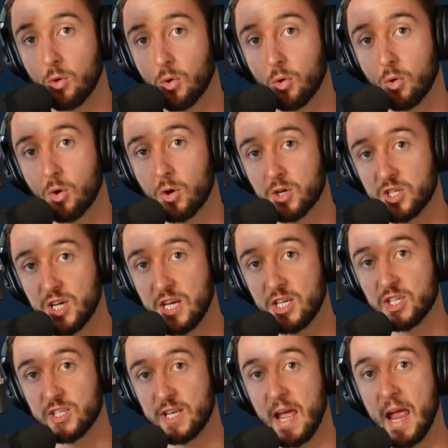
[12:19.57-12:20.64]
or
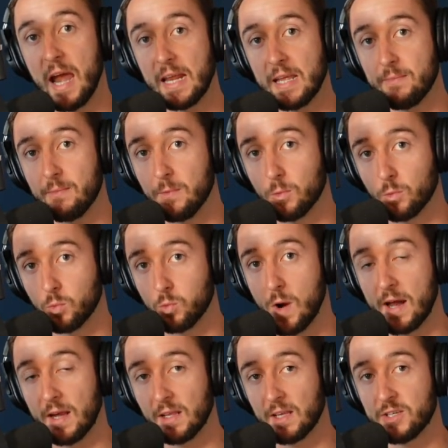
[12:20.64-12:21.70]
changes to any
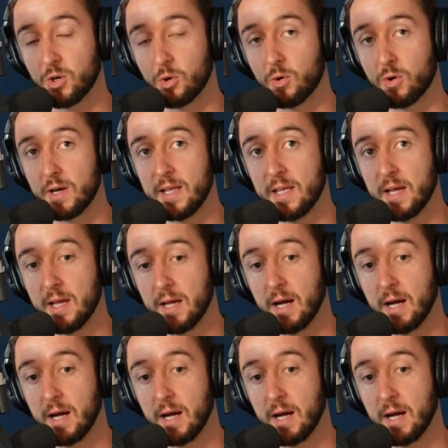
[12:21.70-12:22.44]
regulatory